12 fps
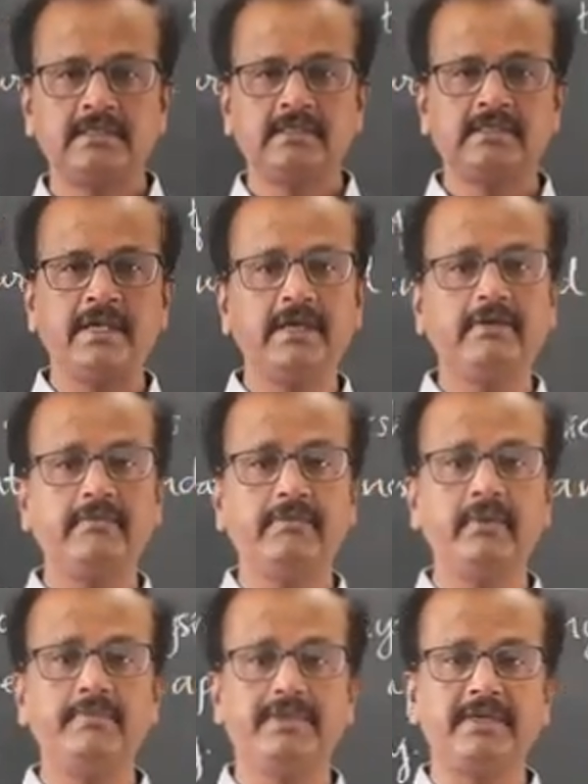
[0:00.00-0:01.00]
then we
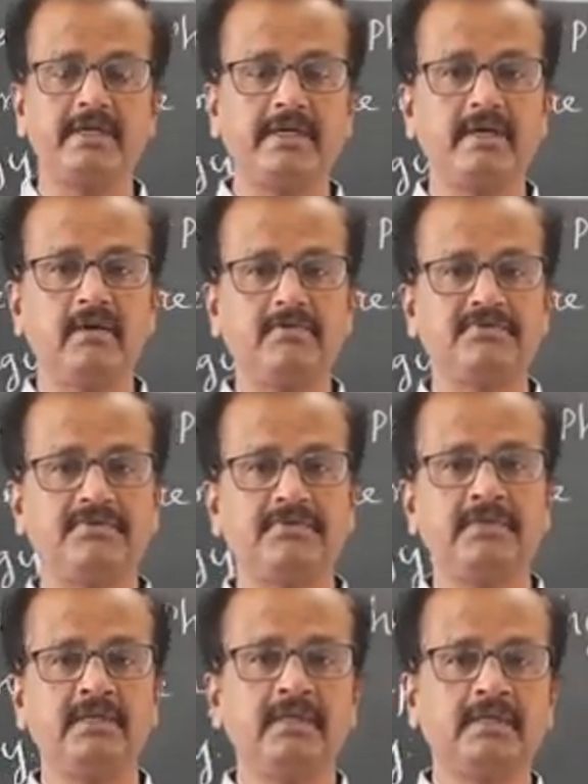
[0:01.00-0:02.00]
will be thinking
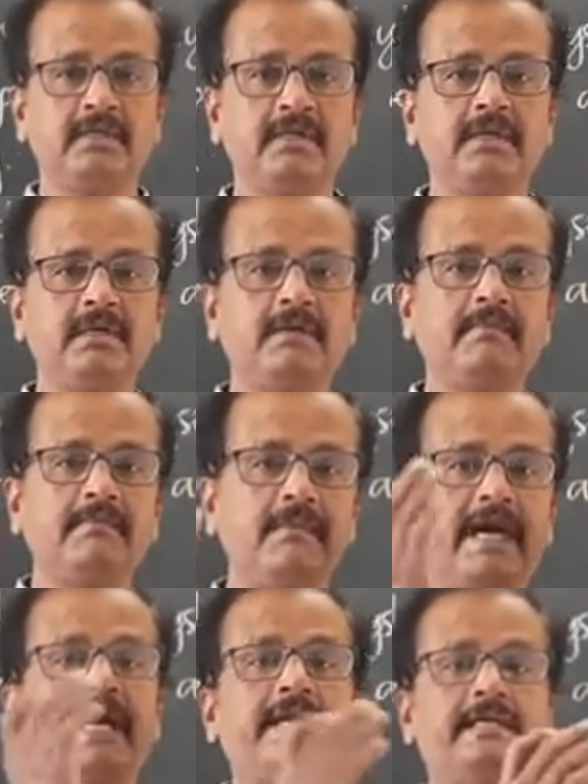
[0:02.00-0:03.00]
of the
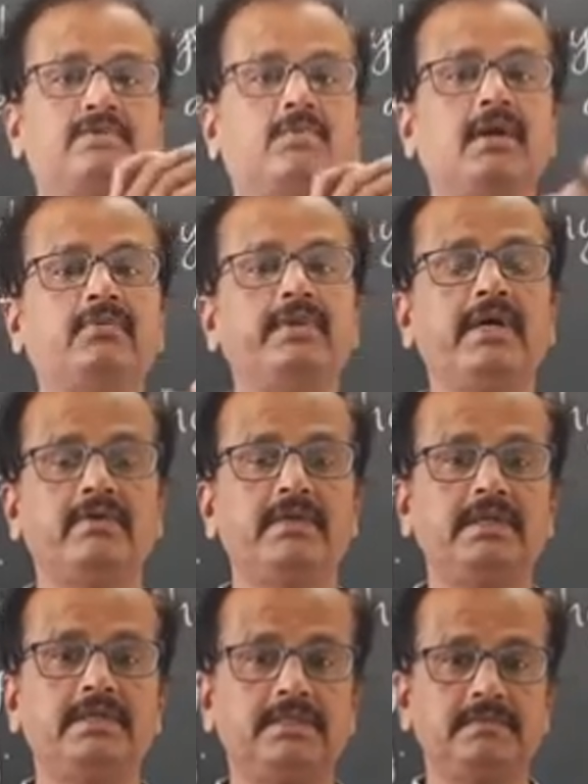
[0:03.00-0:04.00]
mechanics what we have
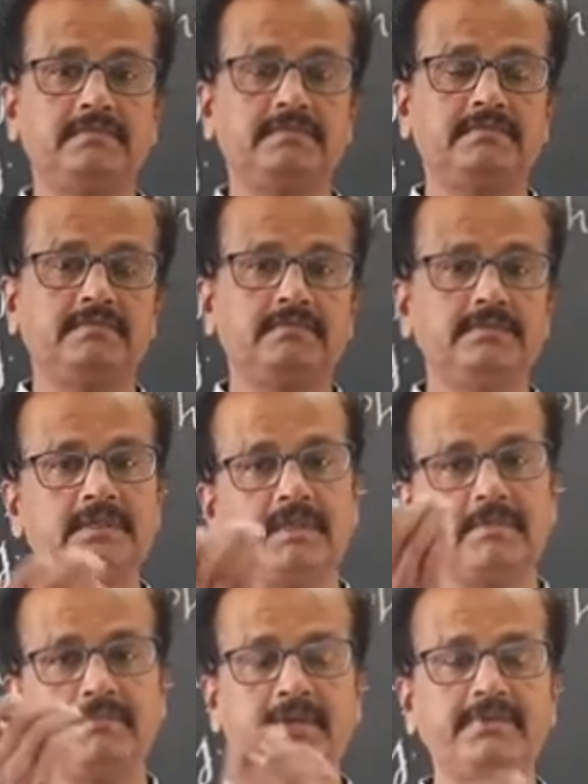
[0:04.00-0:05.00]
learned in the
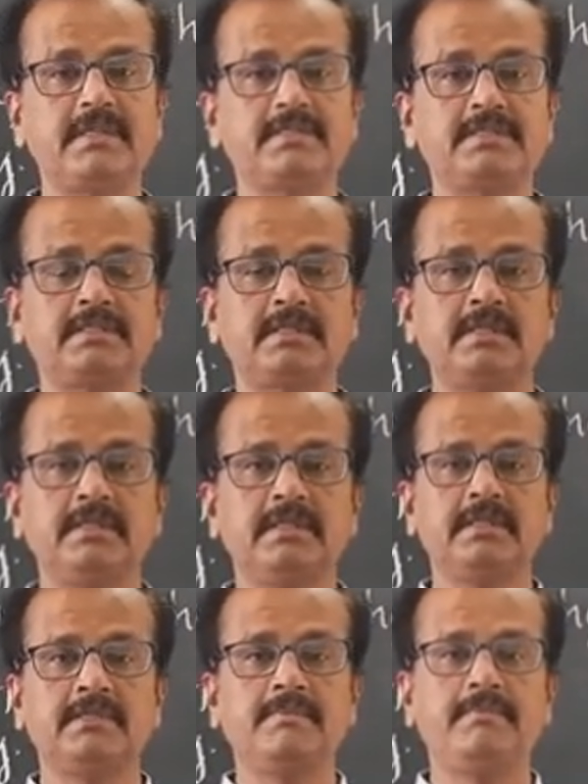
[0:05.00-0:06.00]
previous
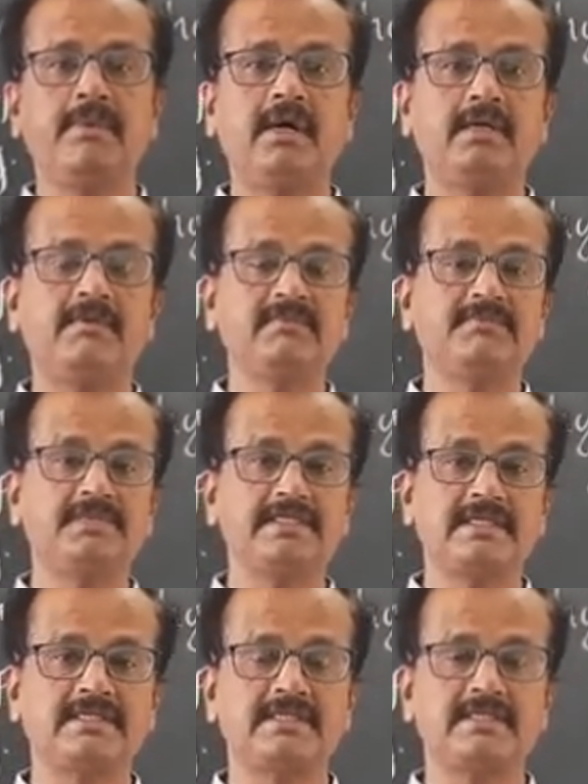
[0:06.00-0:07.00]
part of the
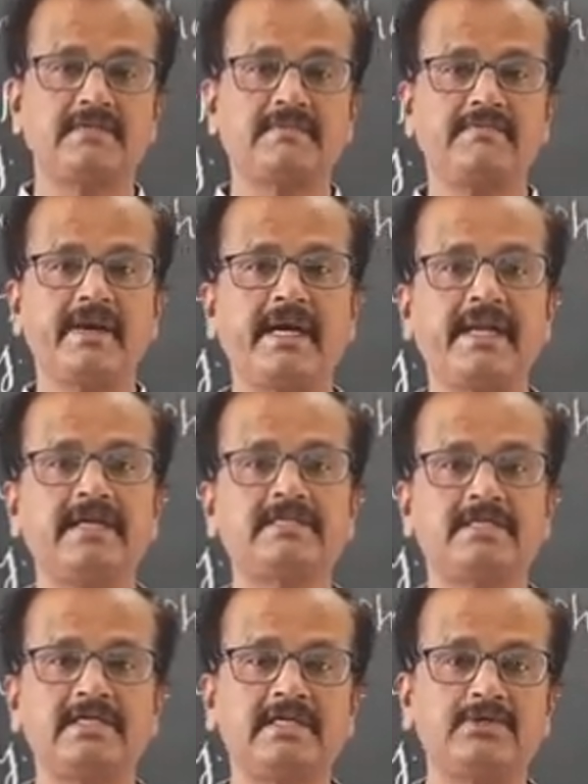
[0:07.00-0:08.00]
physics.
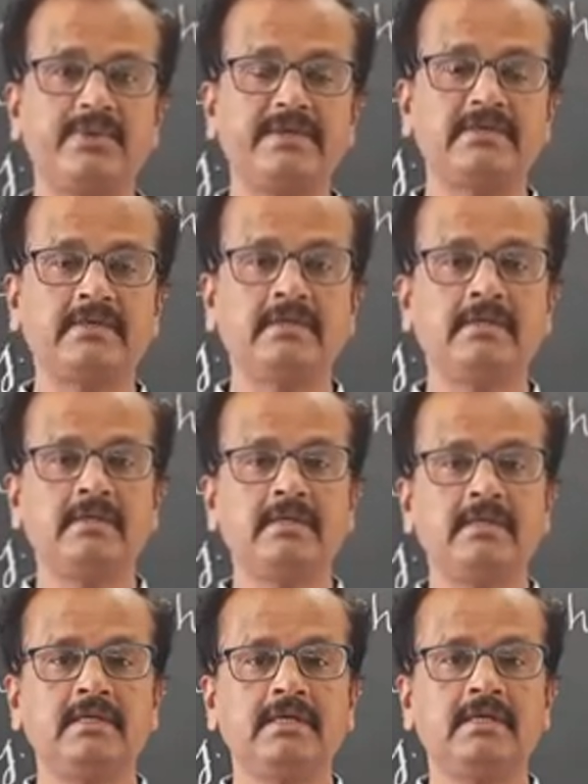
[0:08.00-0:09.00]
Mechanics deals with
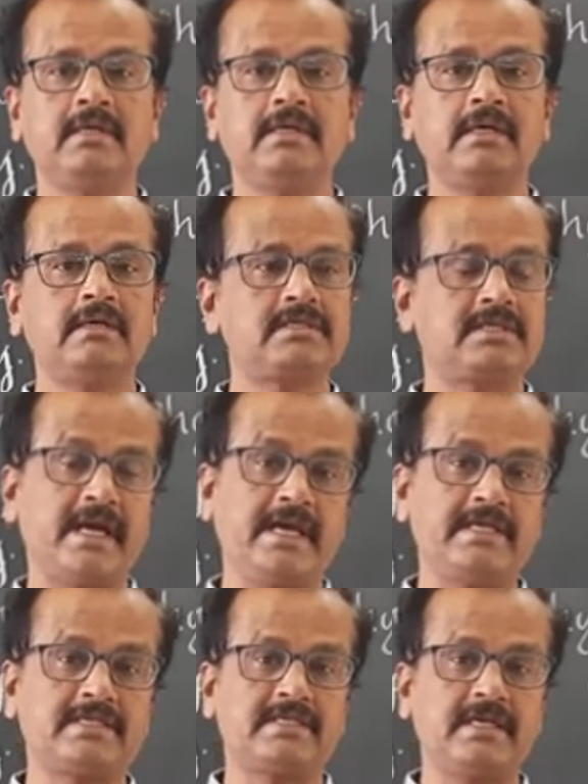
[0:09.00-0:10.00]

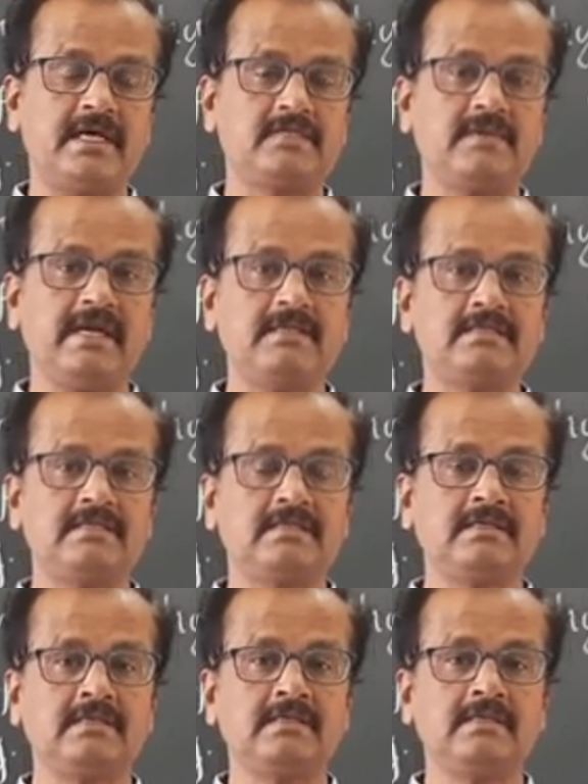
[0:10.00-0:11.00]
statics as well as
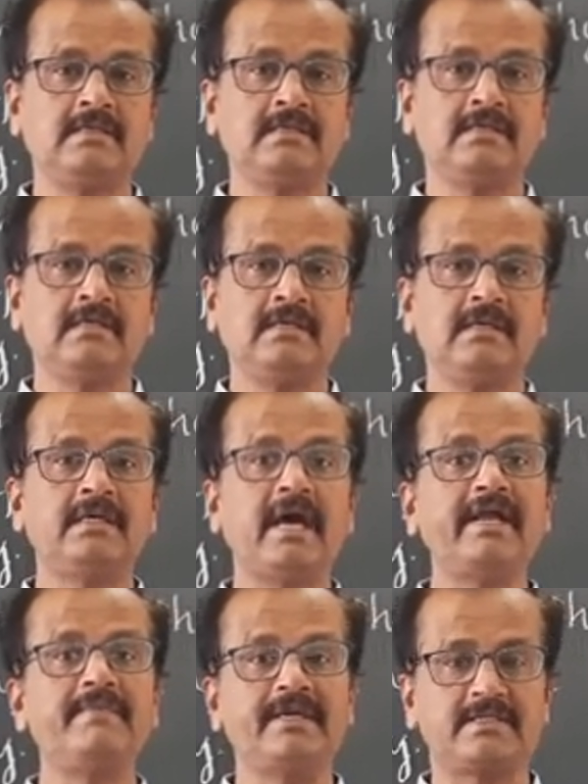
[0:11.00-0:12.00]

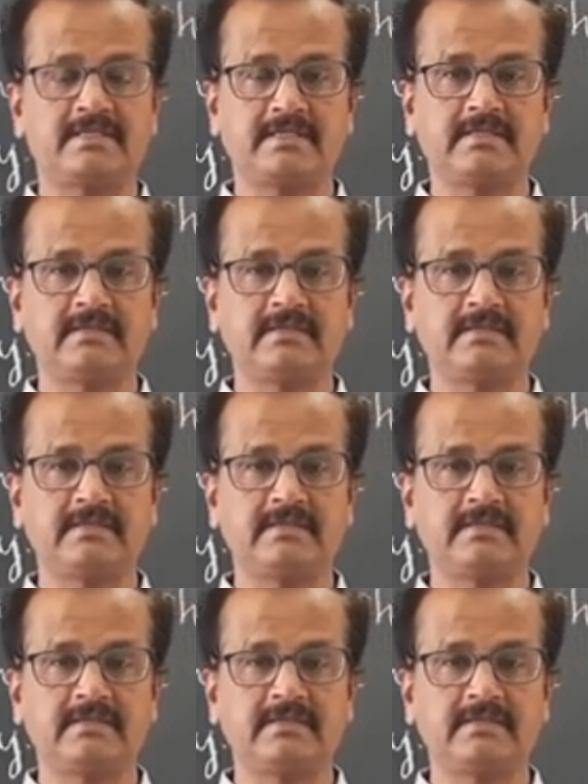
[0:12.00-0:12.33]
dynamics.